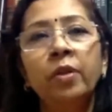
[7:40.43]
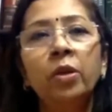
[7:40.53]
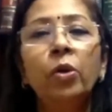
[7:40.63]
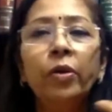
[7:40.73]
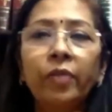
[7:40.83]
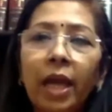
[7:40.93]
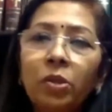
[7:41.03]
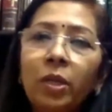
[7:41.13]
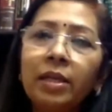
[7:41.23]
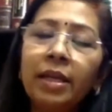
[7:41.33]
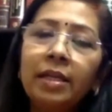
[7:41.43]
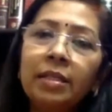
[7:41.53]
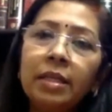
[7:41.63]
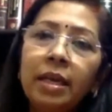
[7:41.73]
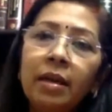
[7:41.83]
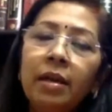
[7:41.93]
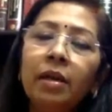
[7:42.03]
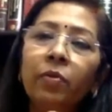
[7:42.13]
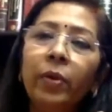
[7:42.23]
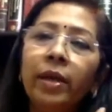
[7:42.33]
Contractual tenancy,
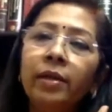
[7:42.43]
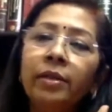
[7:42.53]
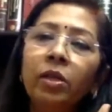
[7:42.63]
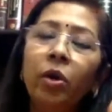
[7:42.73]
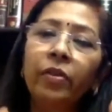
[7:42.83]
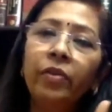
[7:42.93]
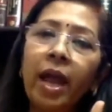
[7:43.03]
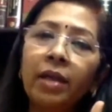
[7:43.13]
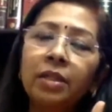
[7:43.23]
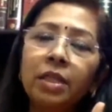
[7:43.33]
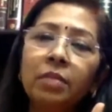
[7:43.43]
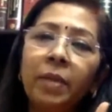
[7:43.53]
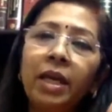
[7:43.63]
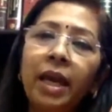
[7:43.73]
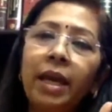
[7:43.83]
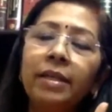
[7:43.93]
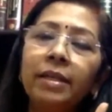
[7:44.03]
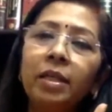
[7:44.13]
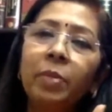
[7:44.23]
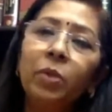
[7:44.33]
where the contract is being
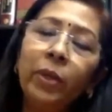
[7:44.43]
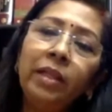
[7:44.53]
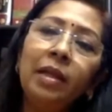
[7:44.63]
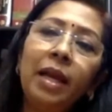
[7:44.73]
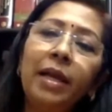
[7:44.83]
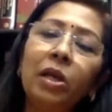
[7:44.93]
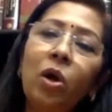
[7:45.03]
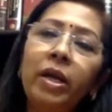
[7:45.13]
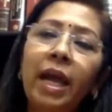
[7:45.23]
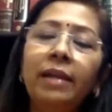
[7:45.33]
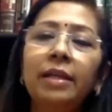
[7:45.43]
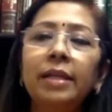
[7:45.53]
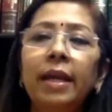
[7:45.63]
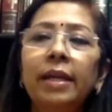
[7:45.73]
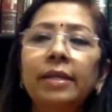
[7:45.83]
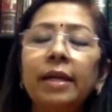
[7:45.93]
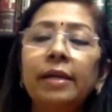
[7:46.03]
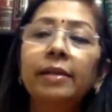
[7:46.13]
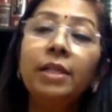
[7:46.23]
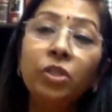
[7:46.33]
entered between the landlord and the tenant
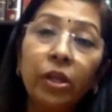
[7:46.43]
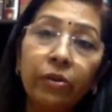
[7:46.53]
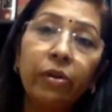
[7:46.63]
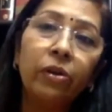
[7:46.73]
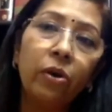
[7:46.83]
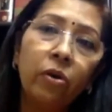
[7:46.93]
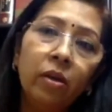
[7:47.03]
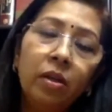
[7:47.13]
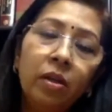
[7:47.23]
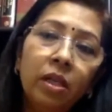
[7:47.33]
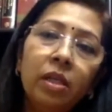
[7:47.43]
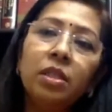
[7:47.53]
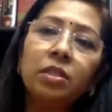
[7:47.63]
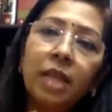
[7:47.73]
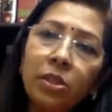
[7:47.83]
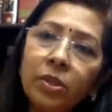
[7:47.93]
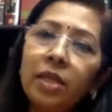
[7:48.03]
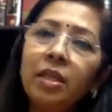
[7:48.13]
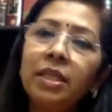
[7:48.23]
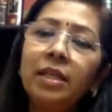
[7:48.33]
under the general law.
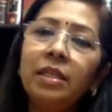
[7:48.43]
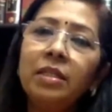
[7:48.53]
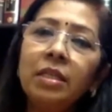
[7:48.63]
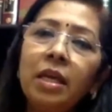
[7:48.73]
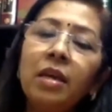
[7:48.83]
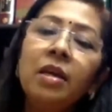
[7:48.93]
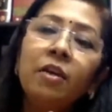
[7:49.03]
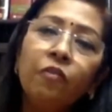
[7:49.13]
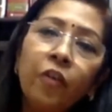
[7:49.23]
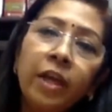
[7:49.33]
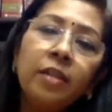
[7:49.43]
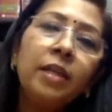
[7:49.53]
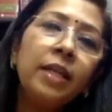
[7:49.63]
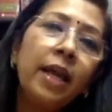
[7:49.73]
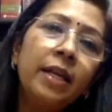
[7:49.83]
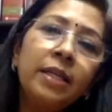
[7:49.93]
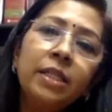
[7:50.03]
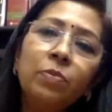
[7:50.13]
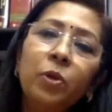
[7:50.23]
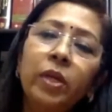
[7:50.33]
Statutory tenancy, where the tenant
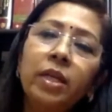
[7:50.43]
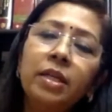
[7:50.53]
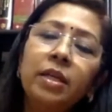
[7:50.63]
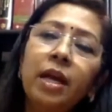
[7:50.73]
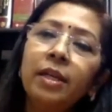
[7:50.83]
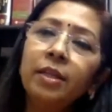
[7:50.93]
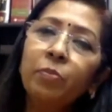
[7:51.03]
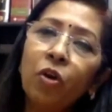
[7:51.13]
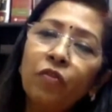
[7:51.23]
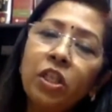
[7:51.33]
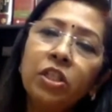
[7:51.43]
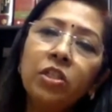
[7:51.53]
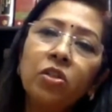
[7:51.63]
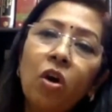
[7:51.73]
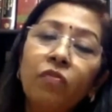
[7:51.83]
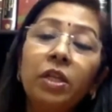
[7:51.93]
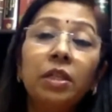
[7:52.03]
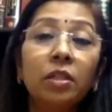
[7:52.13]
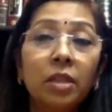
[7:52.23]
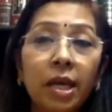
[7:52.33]
is protected under the provisions of the
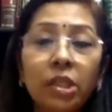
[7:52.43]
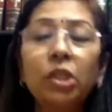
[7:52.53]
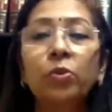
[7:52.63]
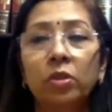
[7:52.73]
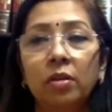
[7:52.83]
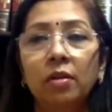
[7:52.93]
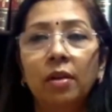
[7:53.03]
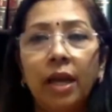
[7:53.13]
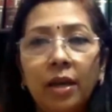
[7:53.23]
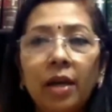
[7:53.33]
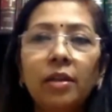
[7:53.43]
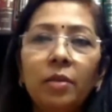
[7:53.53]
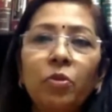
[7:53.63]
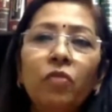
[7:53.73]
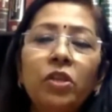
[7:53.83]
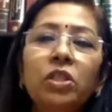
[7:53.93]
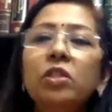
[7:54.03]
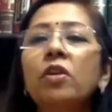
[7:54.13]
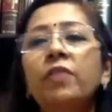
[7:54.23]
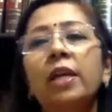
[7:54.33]
statute, like under the
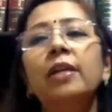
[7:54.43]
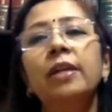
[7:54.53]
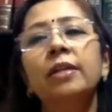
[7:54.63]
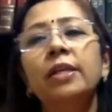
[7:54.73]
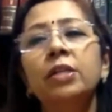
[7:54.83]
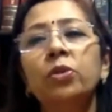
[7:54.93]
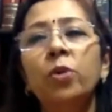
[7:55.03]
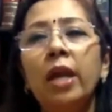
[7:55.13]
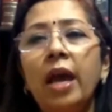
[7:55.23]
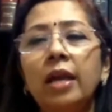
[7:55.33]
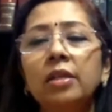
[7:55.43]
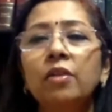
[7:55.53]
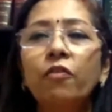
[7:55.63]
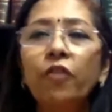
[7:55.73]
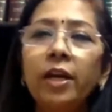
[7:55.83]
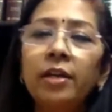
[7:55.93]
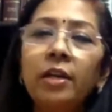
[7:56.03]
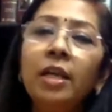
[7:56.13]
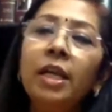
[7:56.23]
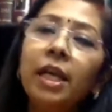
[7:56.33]
provisions of Delhi Rent Control Act, where
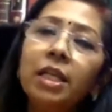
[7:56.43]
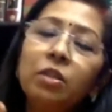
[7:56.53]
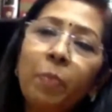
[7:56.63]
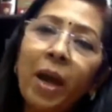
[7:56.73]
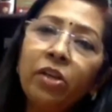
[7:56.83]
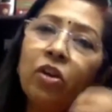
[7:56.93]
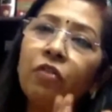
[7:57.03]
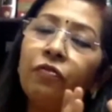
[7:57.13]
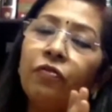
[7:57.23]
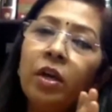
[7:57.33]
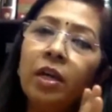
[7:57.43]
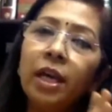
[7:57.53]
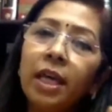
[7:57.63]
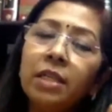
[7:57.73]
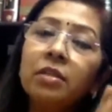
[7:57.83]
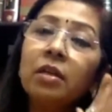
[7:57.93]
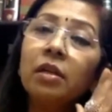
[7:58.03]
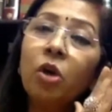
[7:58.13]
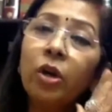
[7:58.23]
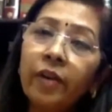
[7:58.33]
in spite of his
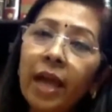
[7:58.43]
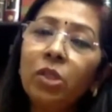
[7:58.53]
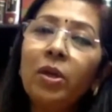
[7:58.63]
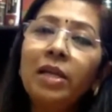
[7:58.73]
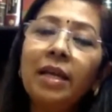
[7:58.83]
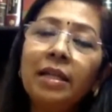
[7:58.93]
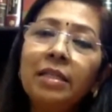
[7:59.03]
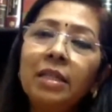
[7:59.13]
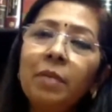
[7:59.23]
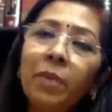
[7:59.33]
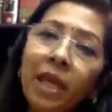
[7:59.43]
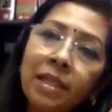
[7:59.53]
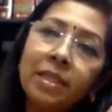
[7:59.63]
contractual tenancy being